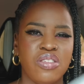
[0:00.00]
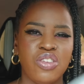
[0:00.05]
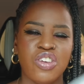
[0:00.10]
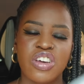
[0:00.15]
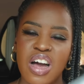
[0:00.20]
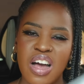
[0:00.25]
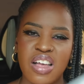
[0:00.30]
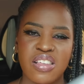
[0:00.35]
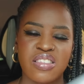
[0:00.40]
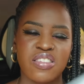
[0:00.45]
you
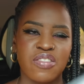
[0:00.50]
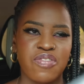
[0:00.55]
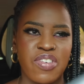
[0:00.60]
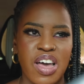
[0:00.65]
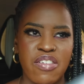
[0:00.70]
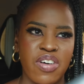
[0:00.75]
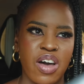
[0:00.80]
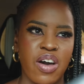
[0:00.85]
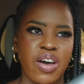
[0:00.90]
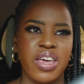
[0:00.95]
can't
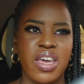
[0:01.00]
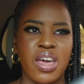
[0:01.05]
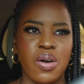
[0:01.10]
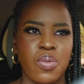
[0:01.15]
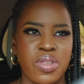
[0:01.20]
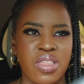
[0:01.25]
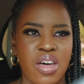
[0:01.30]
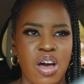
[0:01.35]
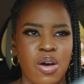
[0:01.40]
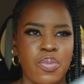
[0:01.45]
survive out here
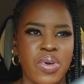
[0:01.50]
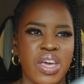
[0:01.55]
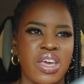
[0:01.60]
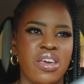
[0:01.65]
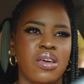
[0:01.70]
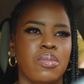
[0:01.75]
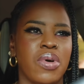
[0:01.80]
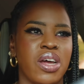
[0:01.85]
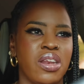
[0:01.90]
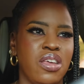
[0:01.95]
without
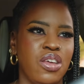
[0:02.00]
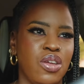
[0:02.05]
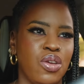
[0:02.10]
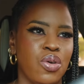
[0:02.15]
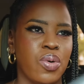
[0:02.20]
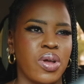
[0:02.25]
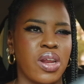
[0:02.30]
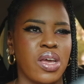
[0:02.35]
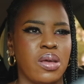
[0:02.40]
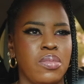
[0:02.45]
making money, you
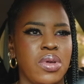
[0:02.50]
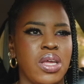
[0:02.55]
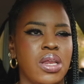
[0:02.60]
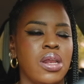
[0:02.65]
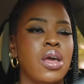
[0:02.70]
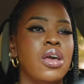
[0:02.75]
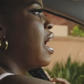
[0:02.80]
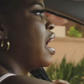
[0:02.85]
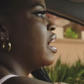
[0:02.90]
know what I mean?